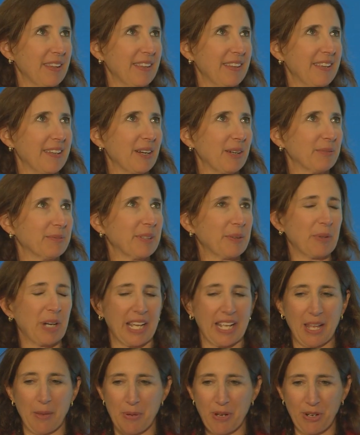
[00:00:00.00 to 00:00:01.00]
you know, what I
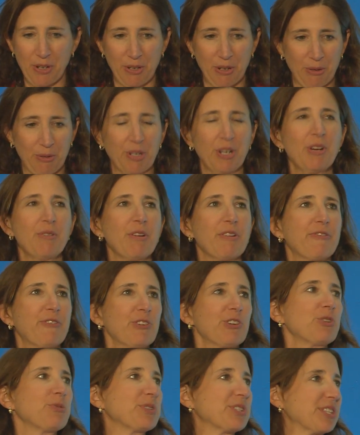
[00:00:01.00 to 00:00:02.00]
keep hearing you
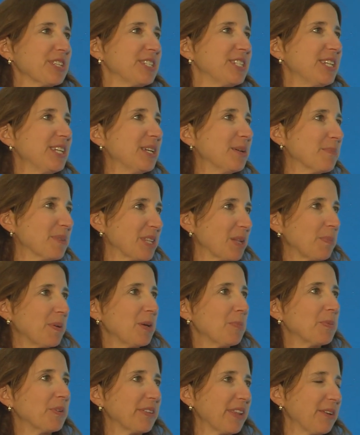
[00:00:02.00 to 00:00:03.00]
refer to as the team and the
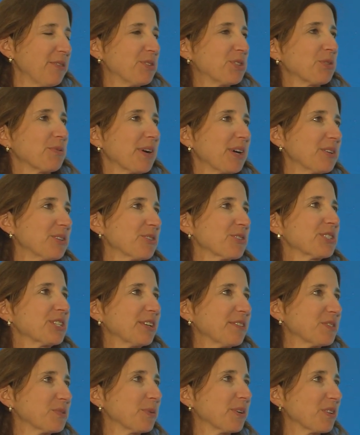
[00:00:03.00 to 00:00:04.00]
people yeah, that you surround
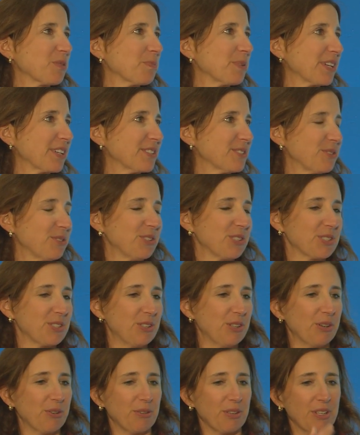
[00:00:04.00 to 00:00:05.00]
yourselves sure. with, because you just you
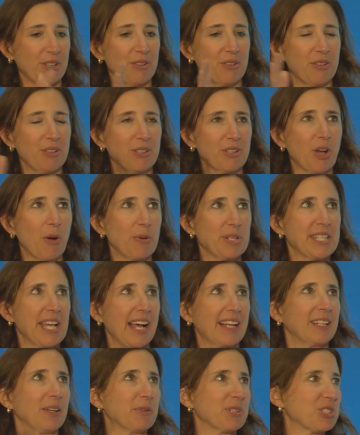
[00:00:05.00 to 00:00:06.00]
don't know
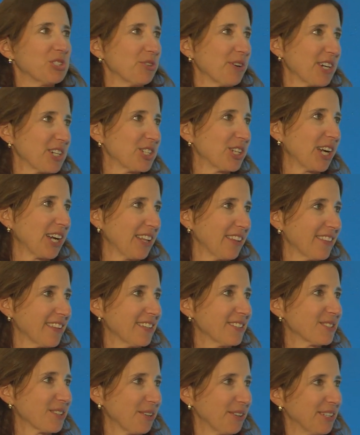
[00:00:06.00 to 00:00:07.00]
exactly which direction anything
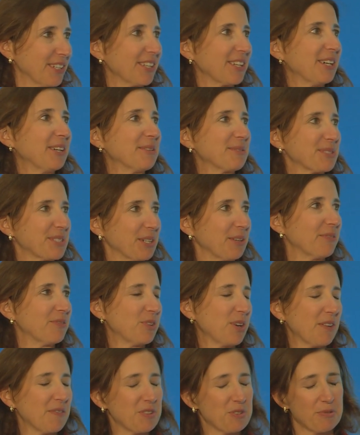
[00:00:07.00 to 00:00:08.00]
is going to go. So if
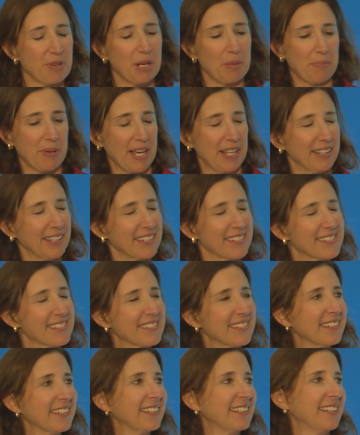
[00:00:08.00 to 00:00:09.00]
you have the right
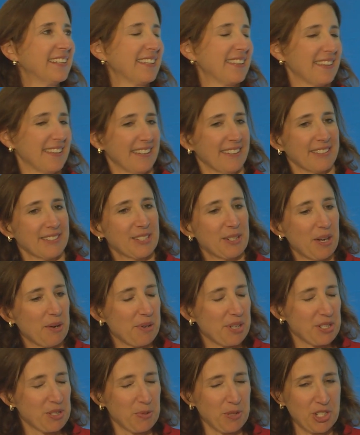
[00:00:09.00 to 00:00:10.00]
balance there. So I
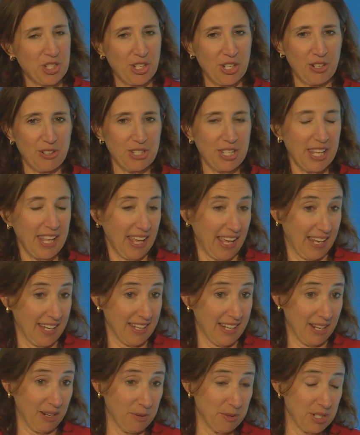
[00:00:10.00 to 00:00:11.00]
want to switch gears again
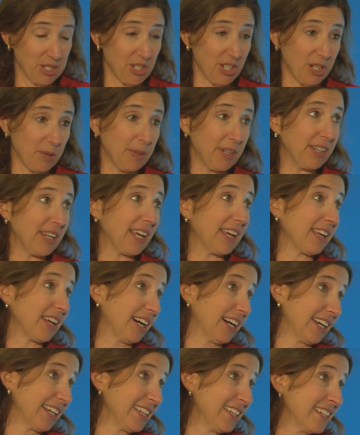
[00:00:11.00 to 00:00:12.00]
now and talk about
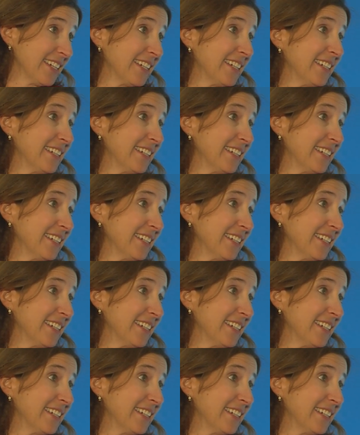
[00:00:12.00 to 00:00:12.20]
AI.